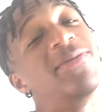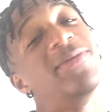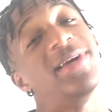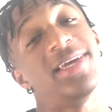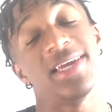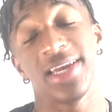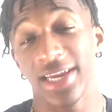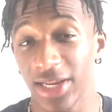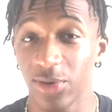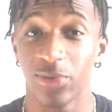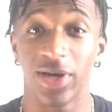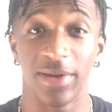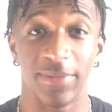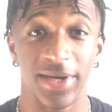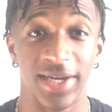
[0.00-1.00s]
But
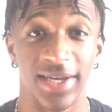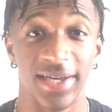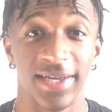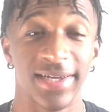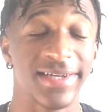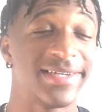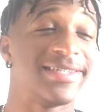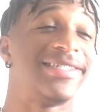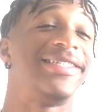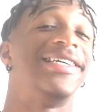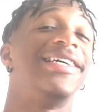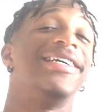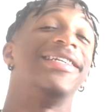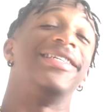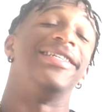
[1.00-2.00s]
anyway, man,
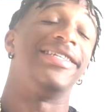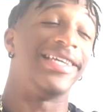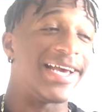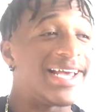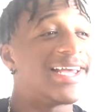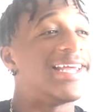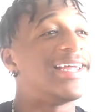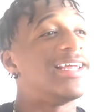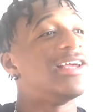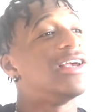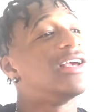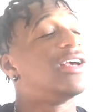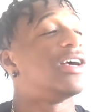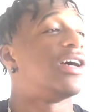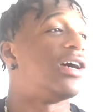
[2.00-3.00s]
today,
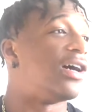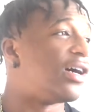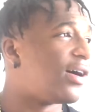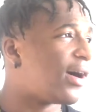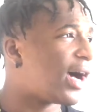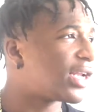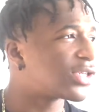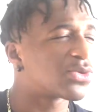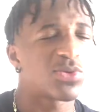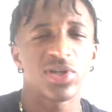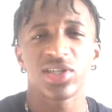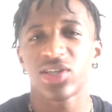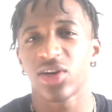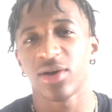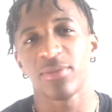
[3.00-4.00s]
I just
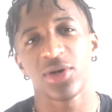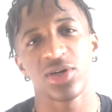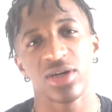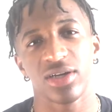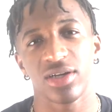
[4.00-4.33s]
want to talk to